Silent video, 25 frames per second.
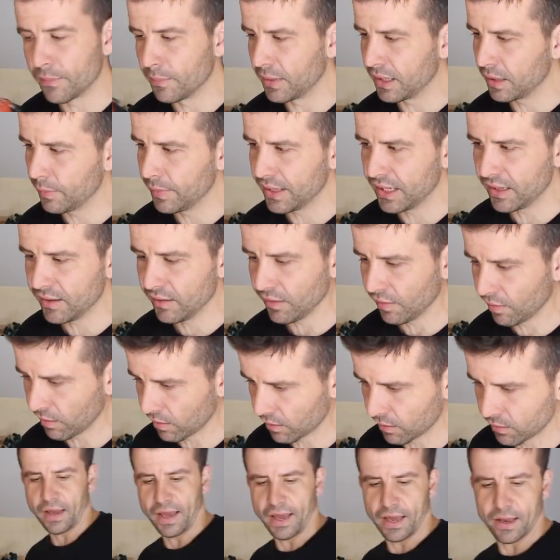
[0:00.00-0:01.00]
millimeters
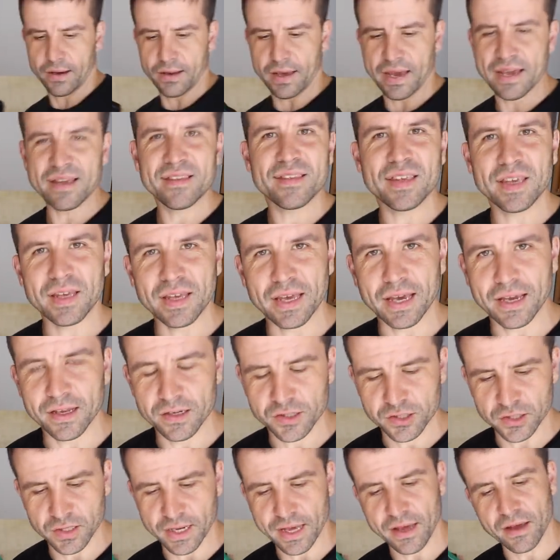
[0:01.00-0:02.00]
and 18
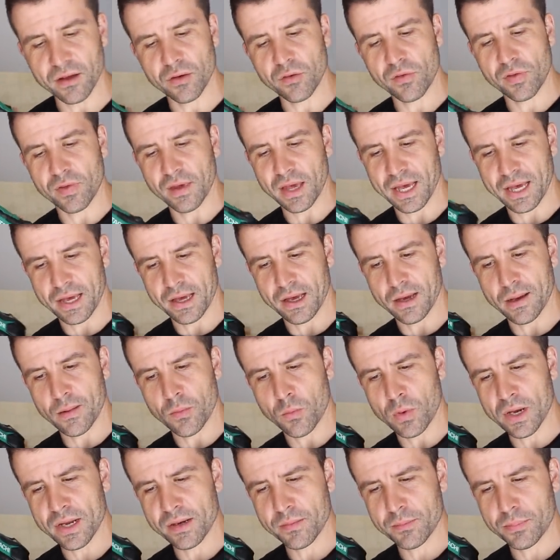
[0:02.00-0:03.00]
gauge nails are
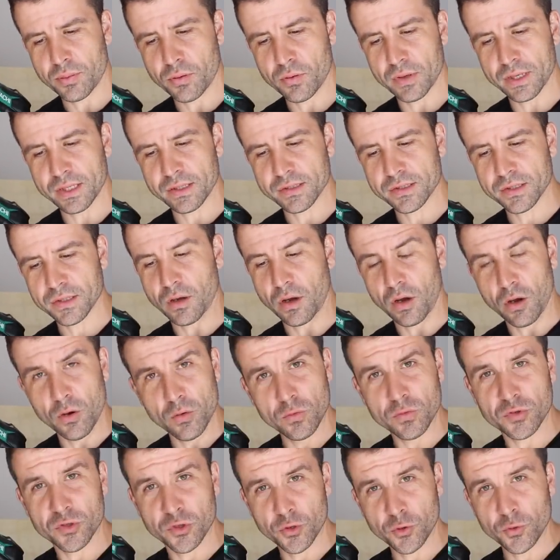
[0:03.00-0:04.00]

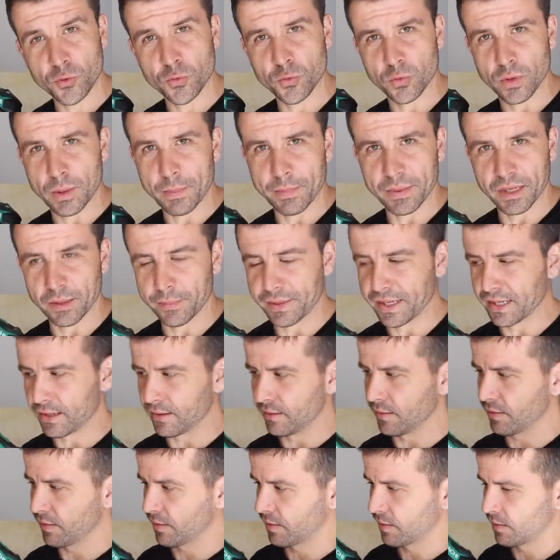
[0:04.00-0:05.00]
1.02
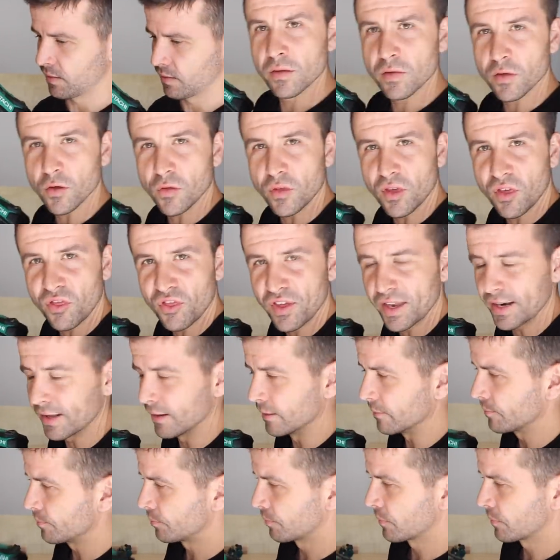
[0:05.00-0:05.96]
millimeters. So they're thinner.